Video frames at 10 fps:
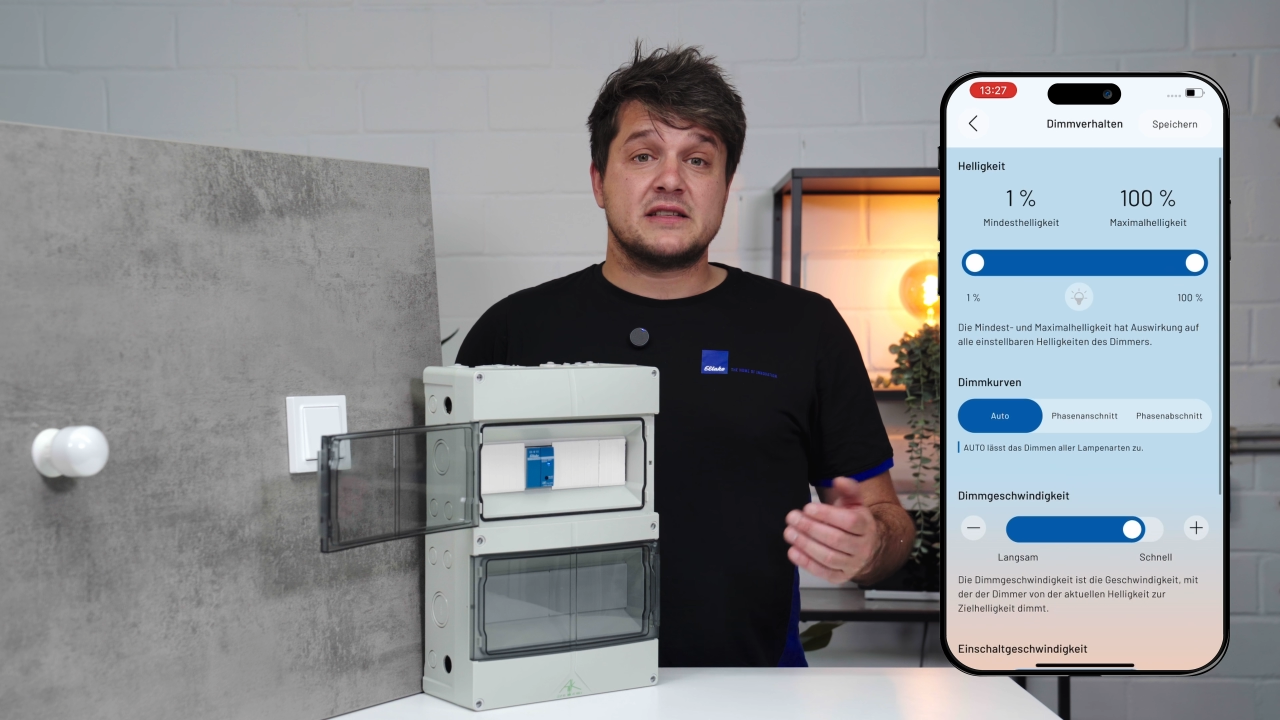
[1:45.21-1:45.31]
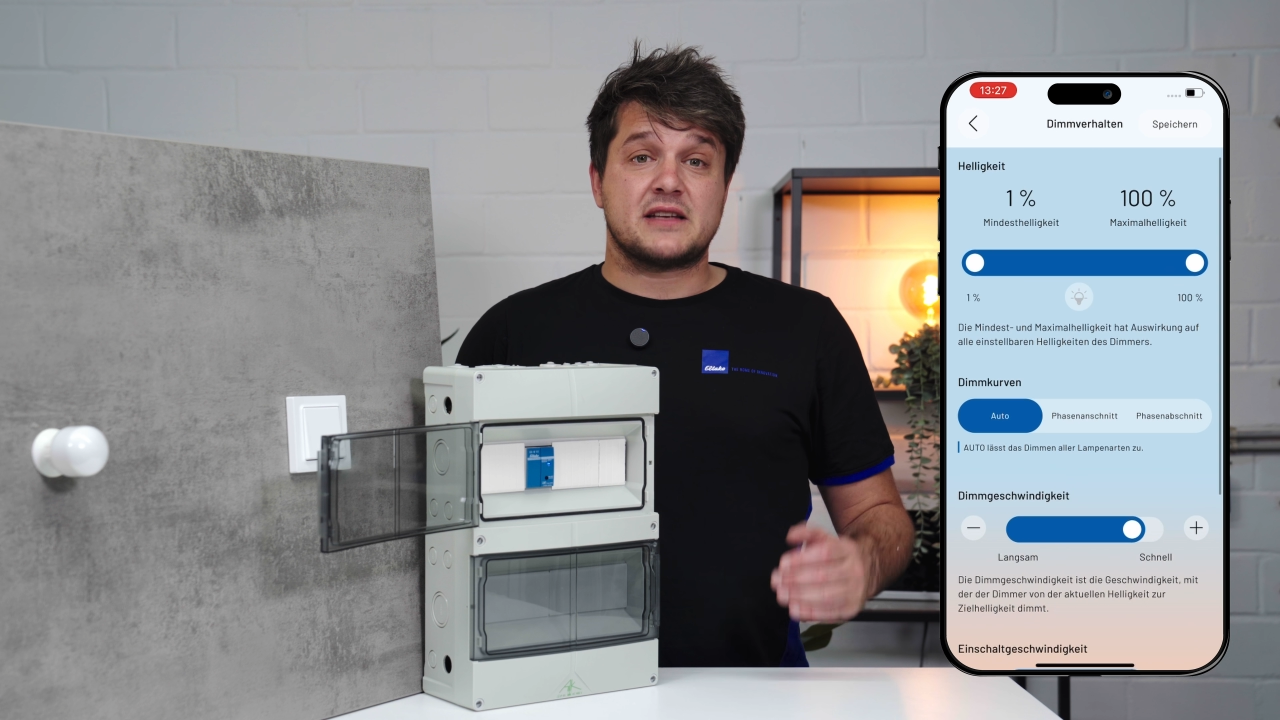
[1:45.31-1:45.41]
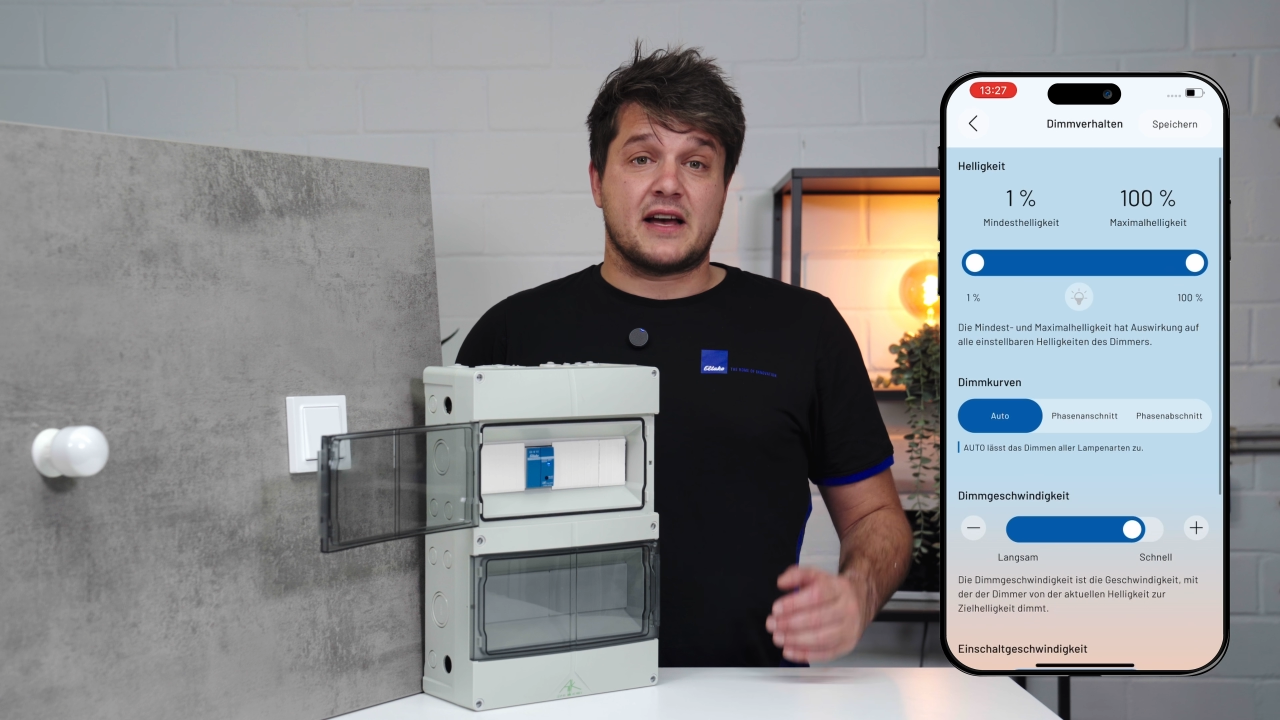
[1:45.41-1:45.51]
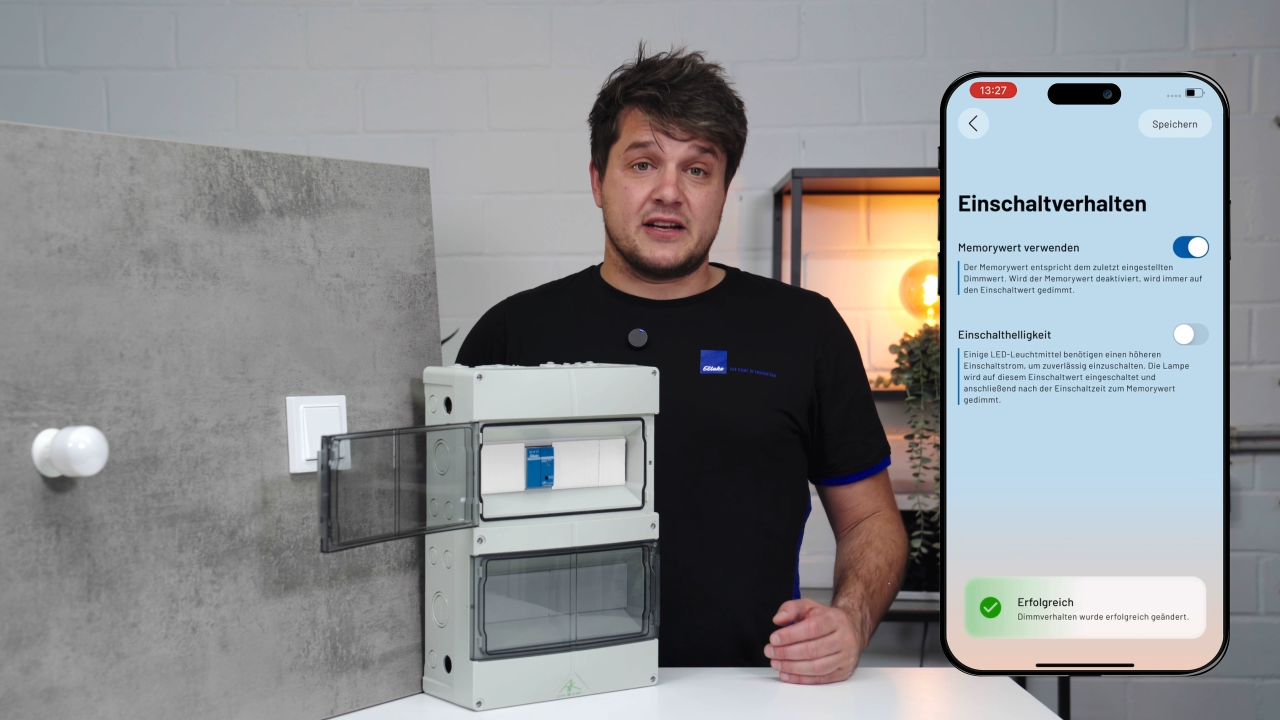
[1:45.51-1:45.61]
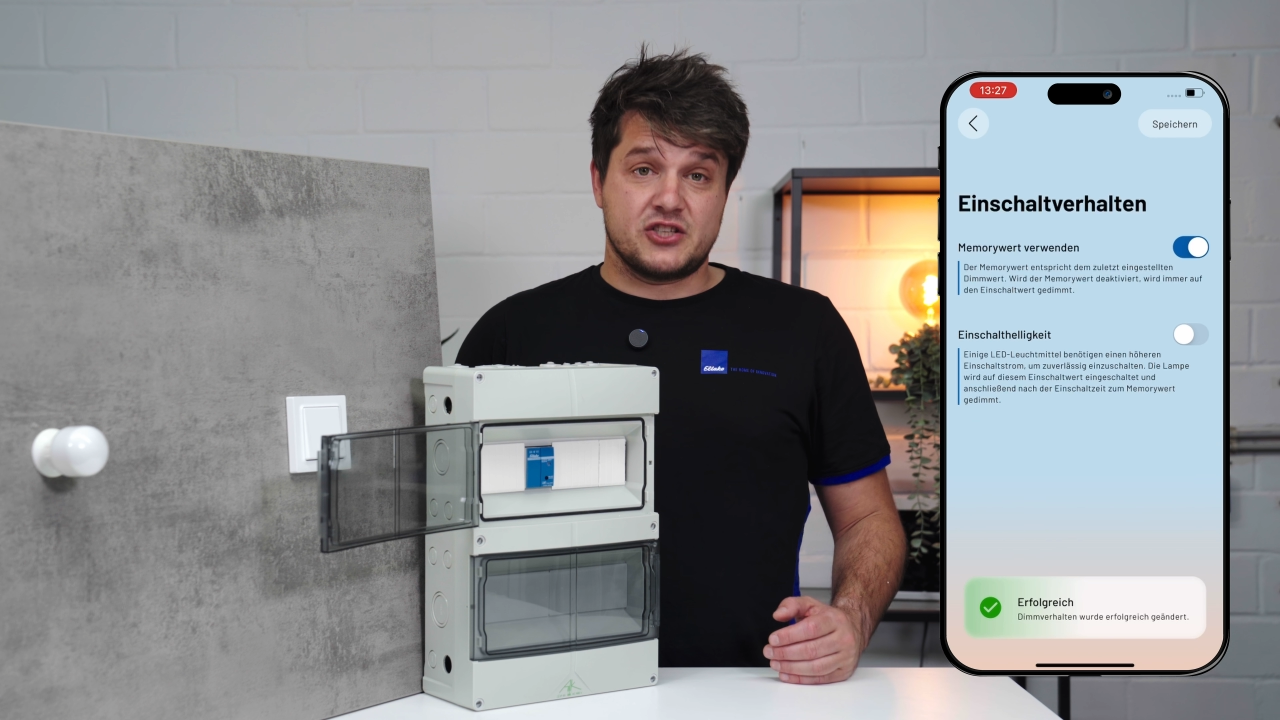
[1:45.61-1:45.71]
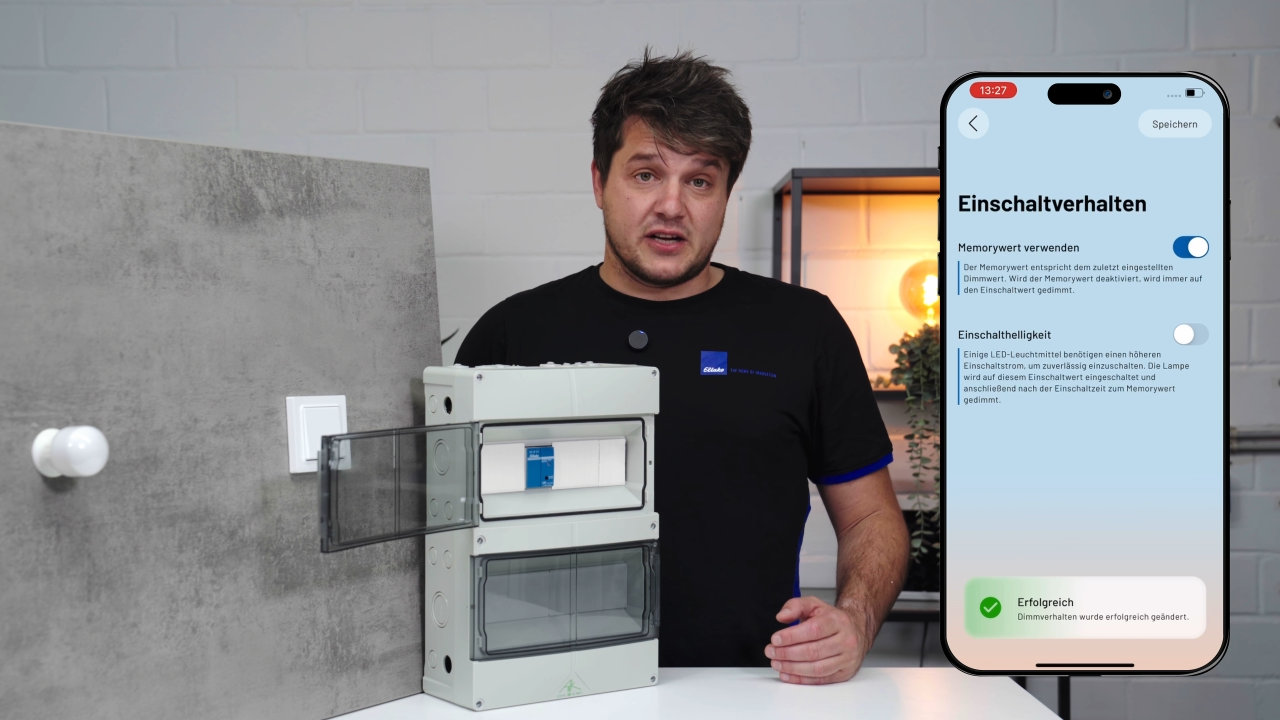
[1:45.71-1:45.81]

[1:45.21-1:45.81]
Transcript: and the